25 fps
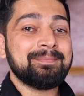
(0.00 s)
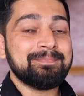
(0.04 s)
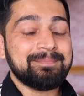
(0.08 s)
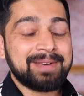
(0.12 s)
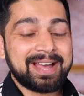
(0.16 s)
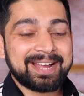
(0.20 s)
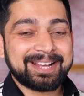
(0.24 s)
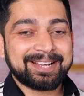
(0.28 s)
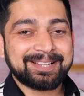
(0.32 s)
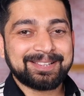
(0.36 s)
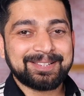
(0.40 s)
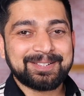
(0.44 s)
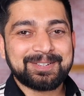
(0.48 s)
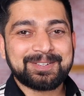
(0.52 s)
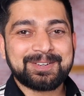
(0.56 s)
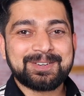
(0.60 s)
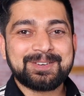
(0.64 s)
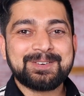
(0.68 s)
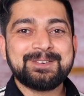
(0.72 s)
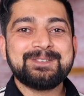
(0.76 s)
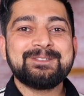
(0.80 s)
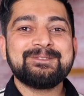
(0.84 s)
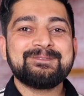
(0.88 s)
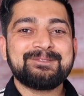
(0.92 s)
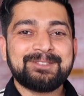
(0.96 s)

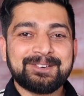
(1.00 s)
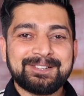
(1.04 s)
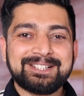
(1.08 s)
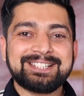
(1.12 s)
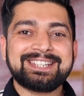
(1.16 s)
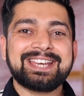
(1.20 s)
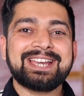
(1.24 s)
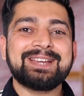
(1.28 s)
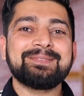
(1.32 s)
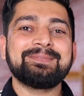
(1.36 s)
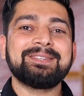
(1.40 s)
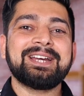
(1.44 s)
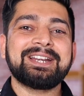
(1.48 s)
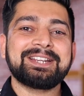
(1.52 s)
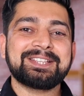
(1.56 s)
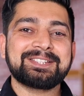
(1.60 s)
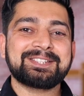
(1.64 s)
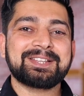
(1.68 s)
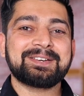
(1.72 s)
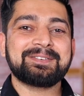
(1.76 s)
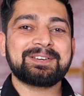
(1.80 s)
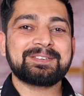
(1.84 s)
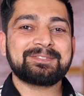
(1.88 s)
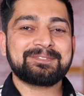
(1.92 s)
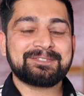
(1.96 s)
Bangalore full time, that
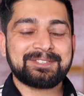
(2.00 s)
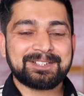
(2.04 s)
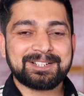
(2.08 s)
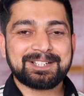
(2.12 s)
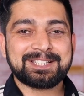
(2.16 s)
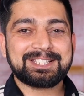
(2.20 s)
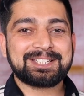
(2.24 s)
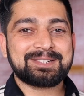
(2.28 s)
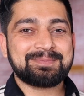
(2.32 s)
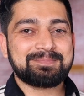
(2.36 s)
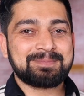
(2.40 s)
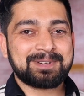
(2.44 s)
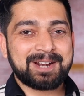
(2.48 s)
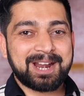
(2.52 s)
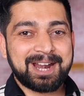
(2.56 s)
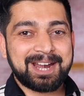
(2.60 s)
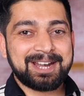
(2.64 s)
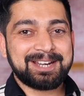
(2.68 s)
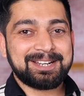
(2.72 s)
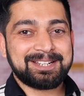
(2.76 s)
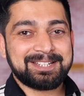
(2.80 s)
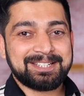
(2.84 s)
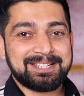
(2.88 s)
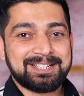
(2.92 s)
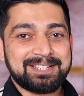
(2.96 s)
is our first
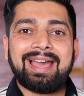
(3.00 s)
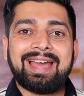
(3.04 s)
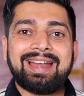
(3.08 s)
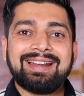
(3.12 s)
priority.